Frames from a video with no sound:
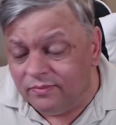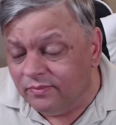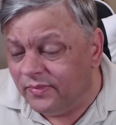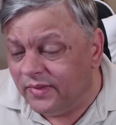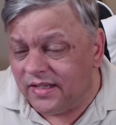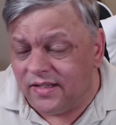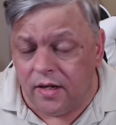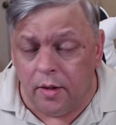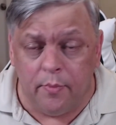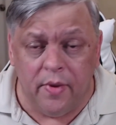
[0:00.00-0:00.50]

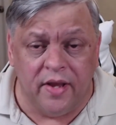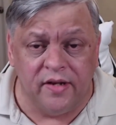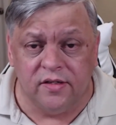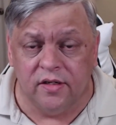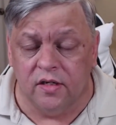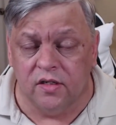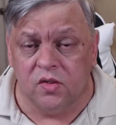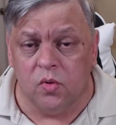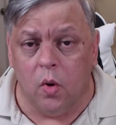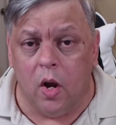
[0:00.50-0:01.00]
mixing and
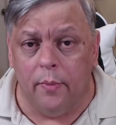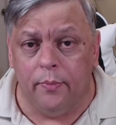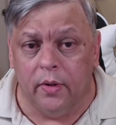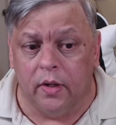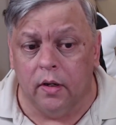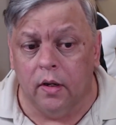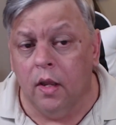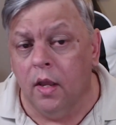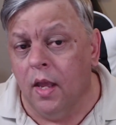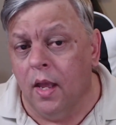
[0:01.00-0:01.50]
matching and
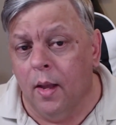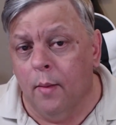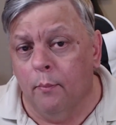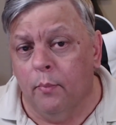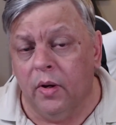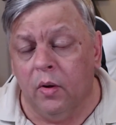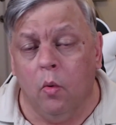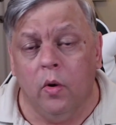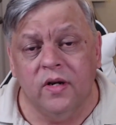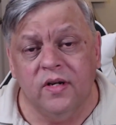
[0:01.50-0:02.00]
swapping,
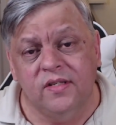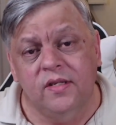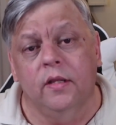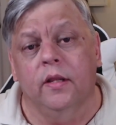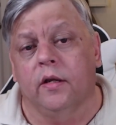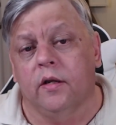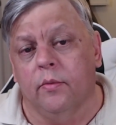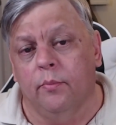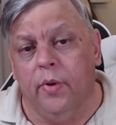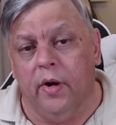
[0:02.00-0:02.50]
but I want to see
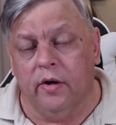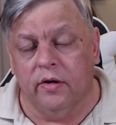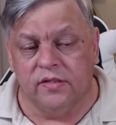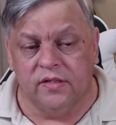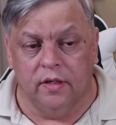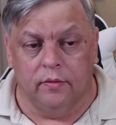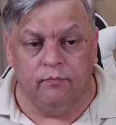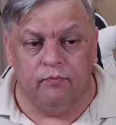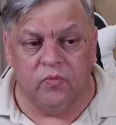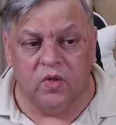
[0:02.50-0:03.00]
that
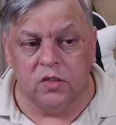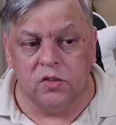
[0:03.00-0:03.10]
comparison.